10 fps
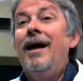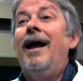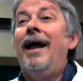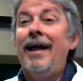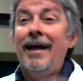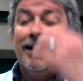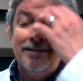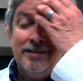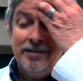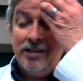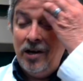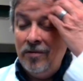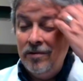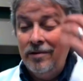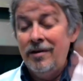And the
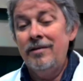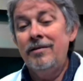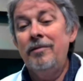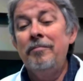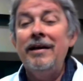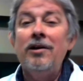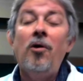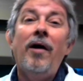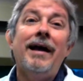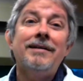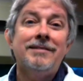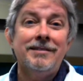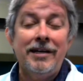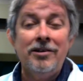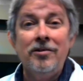amino acids
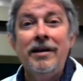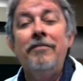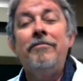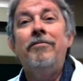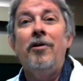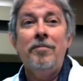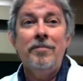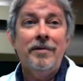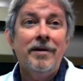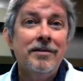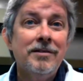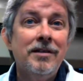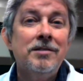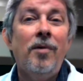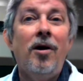that you get from the
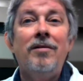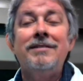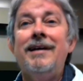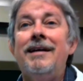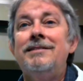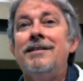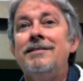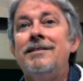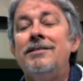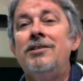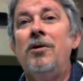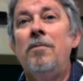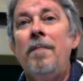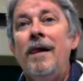small intestines, and so